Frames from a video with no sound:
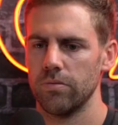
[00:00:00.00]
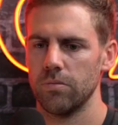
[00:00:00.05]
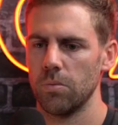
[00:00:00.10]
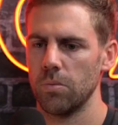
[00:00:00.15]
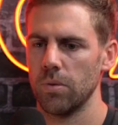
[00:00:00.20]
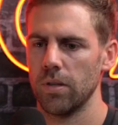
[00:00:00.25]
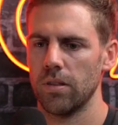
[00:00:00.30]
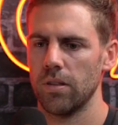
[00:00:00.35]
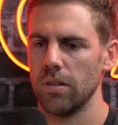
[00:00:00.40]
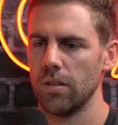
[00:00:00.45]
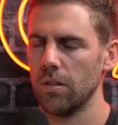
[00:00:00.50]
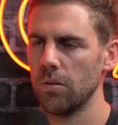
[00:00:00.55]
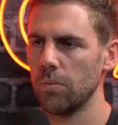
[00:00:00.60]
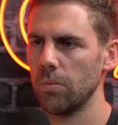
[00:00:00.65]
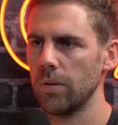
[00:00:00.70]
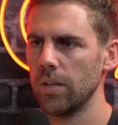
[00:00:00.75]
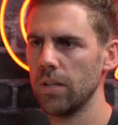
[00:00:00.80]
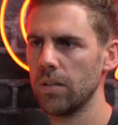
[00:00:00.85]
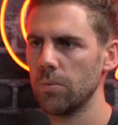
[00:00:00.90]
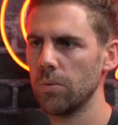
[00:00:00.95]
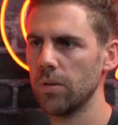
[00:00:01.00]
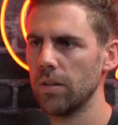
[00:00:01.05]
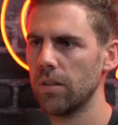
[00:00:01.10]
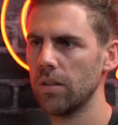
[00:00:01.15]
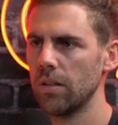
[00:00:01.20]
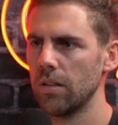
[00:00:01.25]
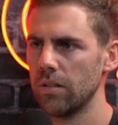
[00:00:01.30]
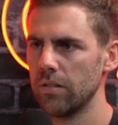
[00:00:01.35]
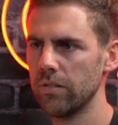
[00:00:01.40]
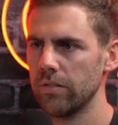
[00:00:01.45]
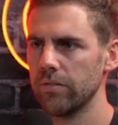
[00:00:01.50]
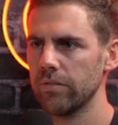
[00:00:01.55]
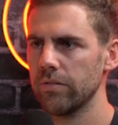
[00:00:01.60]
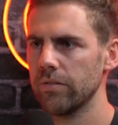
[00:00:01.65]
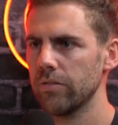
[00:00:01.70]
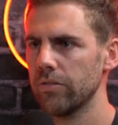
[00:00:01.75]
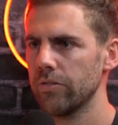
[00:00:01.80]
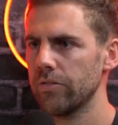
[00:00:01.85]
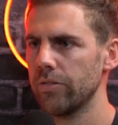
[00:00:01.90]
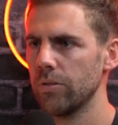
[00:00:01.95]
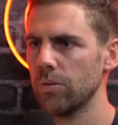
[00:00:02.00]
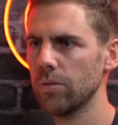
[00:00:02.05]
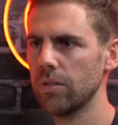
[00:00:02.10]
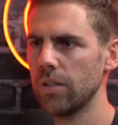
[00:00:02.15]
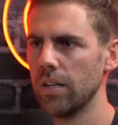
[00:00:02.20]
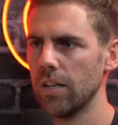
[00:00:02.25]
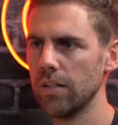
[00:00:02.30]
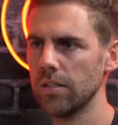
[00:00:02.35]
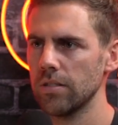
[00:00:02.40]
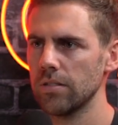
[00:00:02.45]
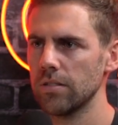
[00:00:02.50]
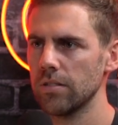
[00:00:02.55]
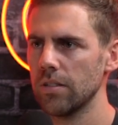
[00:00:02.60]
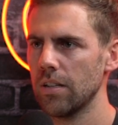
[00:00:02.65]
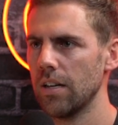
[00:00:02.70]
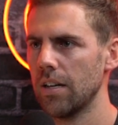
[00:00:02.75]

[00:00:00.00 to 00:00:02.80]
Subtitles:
within a week, within 4 days.